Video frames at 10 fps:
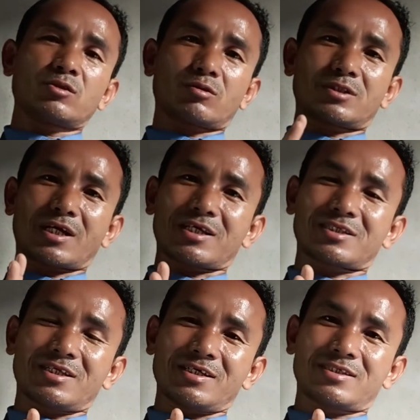So
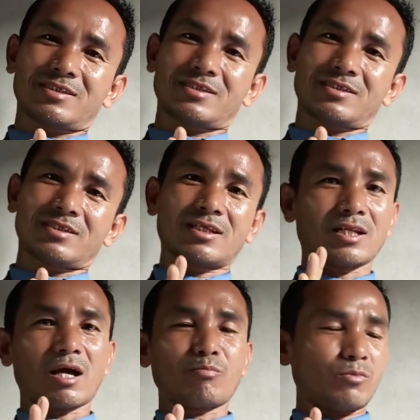just less,
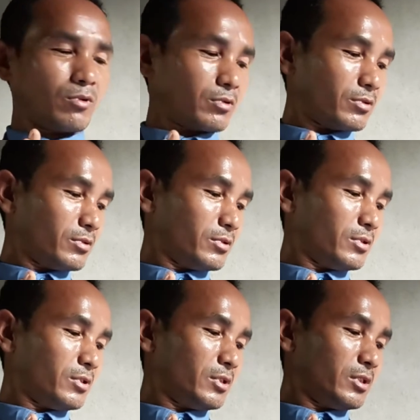love more.
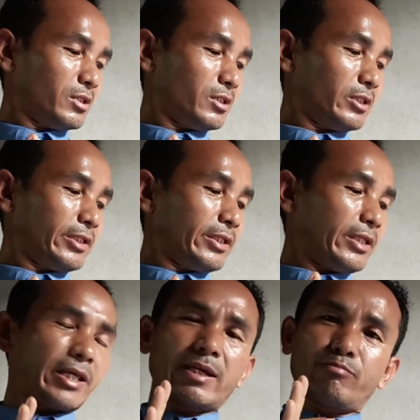
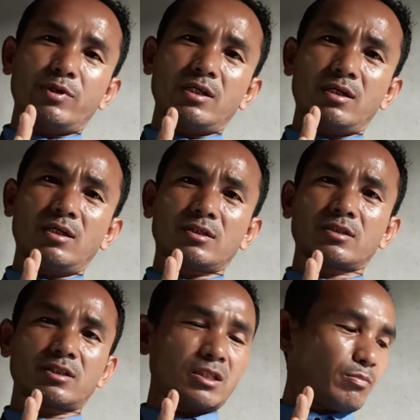Every
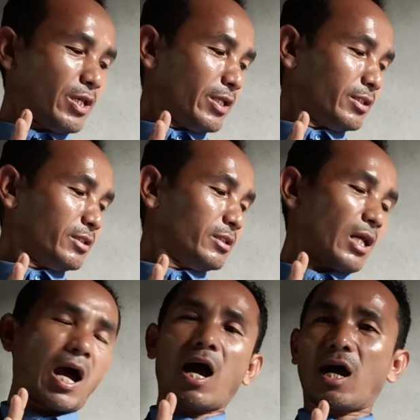relationship has
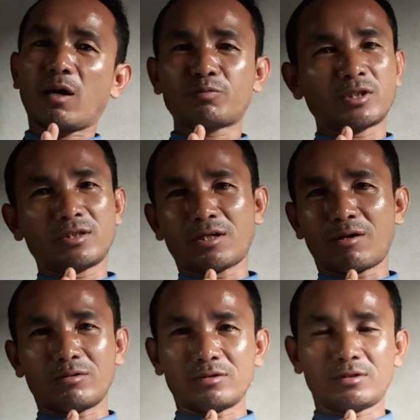ups and
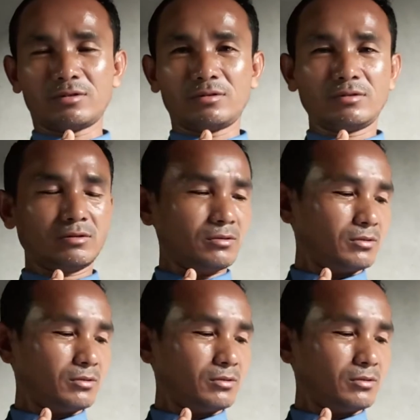downs.